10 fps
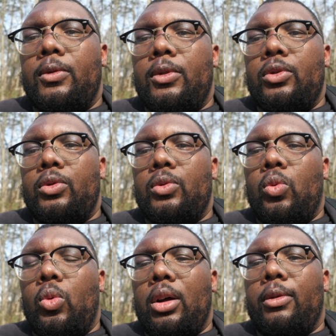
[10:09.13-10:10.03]
those
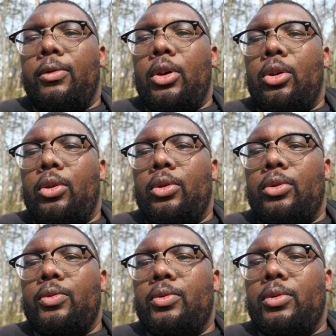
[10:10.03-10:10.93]

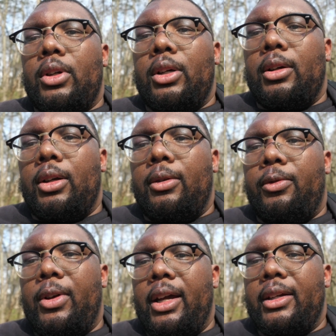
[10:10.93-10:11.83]
waterfall
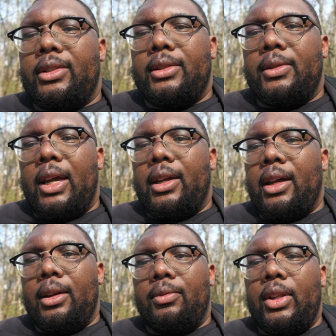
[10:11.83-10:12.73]
effects, that
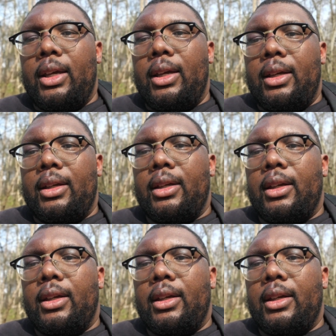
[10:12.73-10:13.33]
kind of thing,